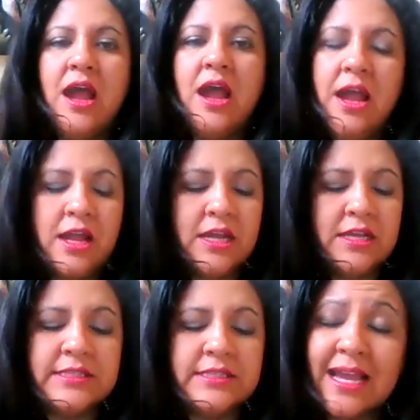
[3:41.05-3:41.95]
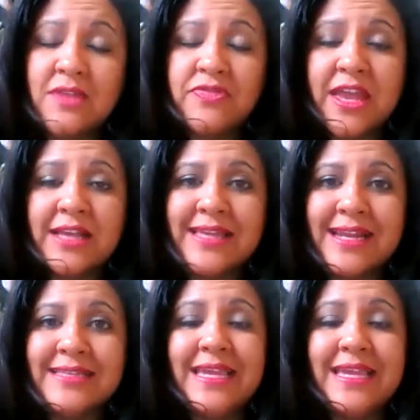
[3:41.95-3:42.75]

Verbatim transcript: Uh, the second thing is that it's